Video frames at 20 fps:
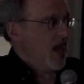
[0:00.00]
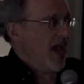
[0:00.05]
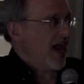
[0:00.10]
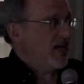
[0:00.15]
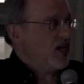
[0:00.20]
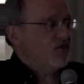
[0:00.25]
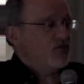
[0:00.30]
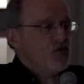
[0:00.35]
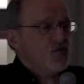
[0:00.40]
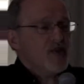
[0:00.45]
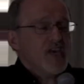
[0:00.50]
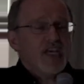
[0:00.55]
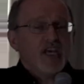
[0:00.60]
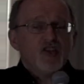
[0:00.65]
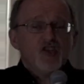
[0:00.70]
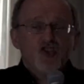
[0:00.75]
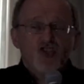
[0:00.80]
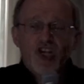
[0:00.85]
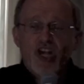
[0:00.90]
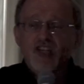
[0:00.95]
And if you think
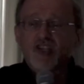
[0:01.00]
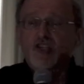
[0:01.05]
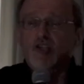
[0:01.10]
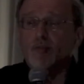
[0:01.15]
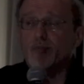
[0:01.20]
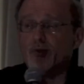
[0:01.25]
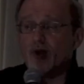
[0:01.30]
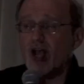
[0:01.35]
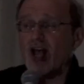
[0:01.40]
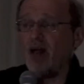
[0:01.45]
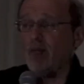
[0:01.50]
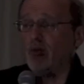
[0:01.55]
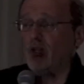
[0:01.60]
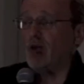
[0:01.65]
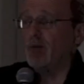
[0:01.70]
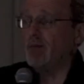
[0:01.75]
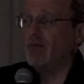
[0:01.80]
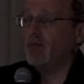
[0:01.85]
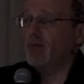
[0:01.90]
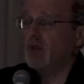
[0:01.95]
it's just a
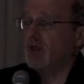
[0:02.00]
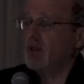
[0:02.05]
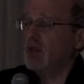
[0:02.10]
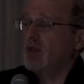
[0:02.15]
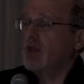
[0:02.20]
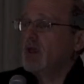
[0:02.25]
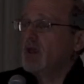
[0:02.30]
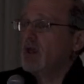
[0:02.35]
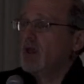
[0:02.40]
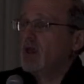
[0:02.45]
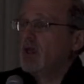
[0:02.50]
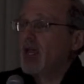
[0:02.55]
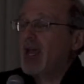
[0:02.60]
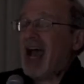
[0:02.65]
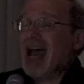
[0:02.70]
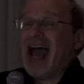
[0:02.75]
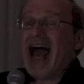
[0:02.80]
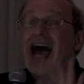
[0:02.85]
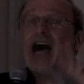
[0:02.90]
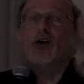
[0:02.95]
problem
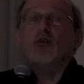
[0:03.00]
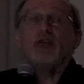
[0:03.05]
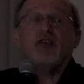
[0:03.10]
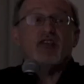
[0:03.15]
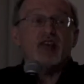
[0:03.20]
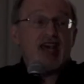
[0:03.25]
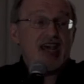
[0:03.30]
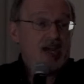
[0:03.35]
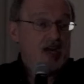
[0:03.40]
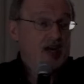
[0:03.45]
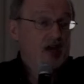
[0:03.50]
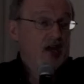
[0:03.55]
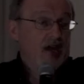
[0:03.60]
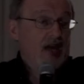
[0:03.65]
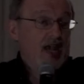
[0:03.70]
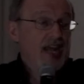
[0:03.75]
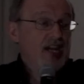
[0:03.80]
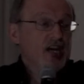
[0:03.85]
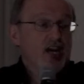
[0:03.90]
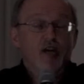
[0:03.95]
out
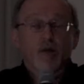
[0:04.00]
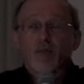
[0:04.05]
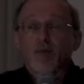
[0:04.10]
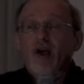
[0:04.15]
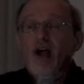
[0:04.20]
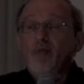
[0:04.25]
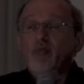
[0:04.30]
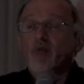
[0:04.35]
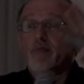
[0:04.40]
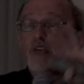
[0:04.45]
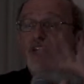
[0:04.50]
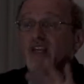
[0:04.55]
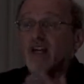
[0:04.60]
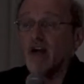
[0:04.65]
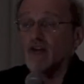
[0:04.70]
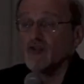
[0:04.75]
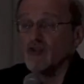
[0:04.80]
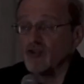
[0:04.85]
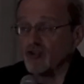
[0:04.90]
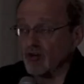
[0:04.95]
there and not a problem in
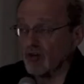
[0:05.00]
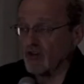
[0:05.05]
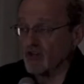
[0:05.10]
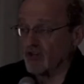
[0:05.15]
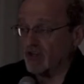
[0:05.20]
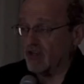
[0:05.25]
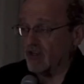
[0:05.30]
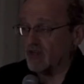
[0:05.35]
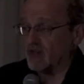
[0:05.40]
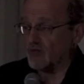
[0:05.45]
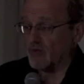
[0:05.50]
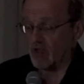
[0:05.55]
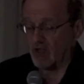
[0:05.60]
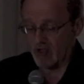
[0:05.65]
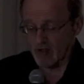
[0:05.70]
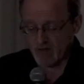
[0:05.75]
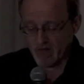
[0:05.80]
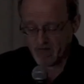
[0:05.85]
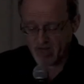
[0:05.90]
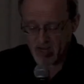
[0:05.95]
our churches,
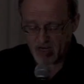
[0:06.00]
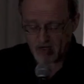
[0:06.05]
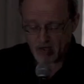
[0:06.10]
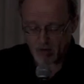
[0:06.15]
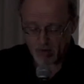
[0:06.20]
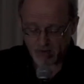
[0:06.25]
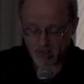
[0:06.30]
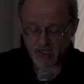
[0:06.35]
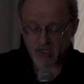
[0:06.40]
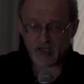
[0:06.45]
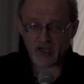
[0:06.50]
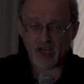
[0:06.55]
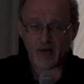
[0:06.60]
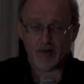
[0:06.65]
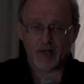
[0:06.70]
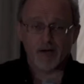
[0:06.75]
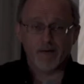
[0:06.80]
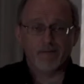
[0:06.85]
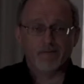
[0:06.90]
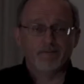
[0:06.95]
well, you've got another thing
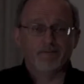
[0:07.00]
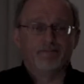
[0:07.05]
coming.